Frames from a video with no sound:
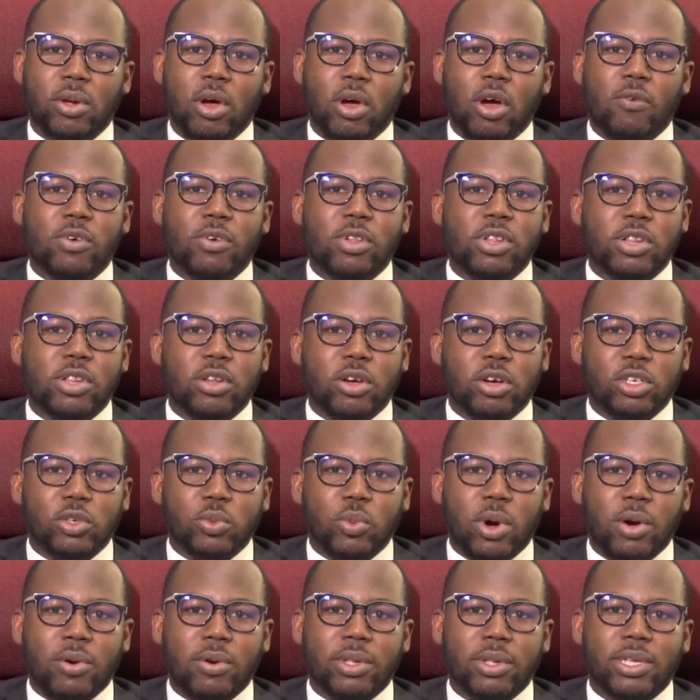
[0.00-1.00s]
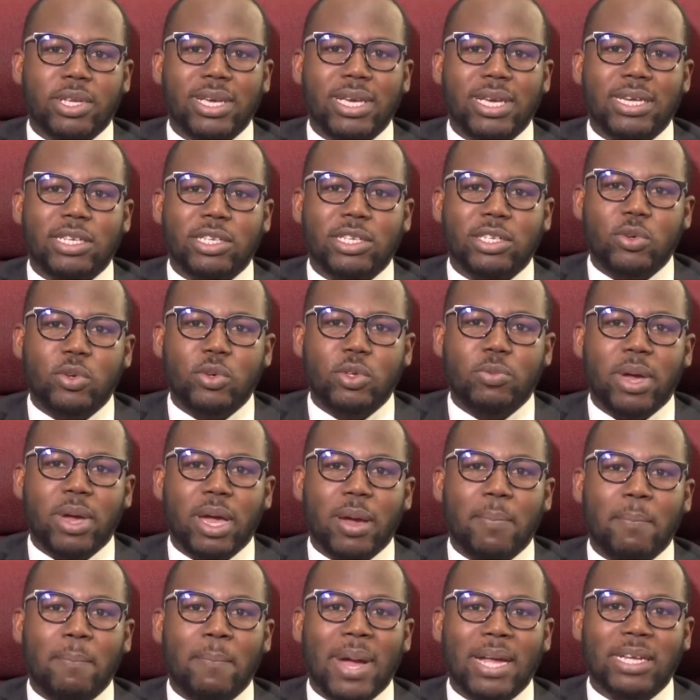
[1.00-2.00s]
of a search warrant issued by
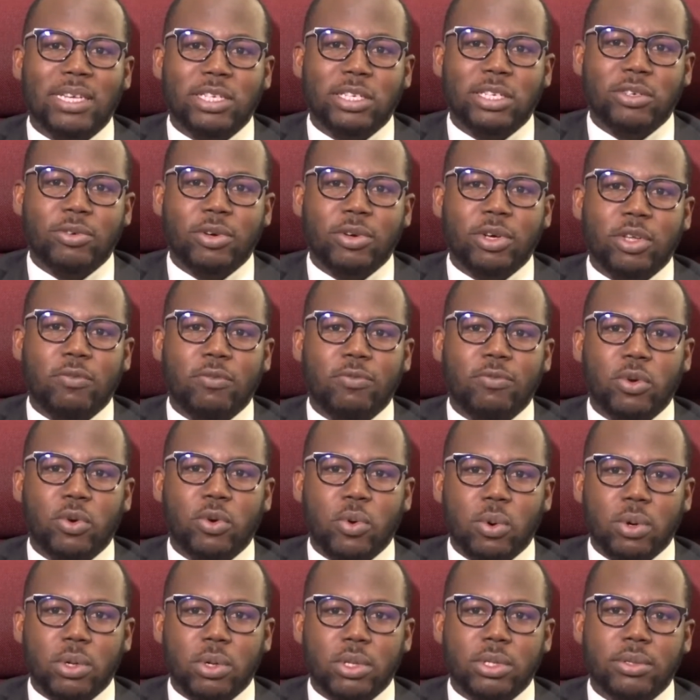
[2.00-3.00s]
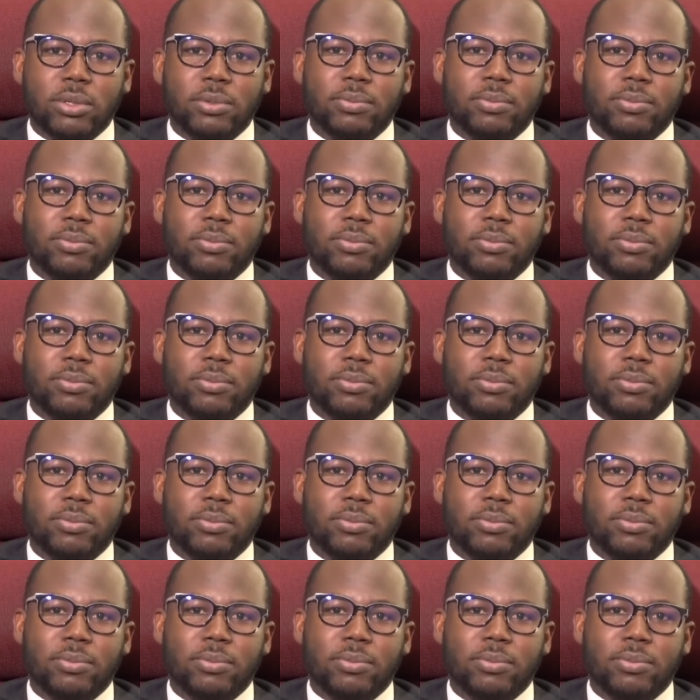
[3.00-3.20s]
a magistrate of the court.